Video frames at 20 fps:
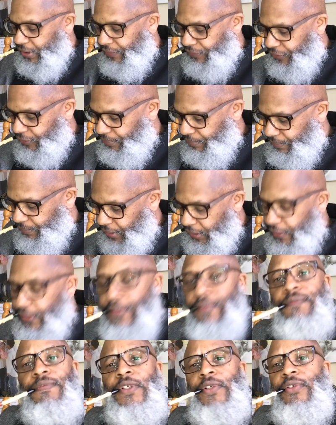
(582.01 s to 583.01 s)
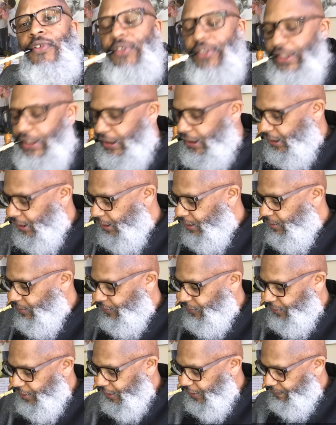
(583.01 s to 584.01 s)
have some first aid
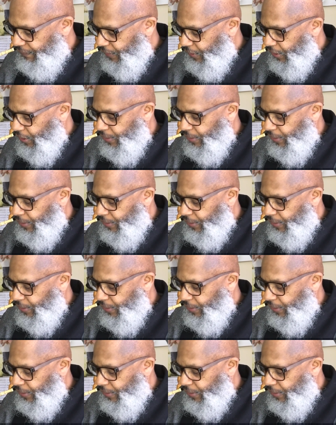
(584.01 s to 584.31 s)
stuff.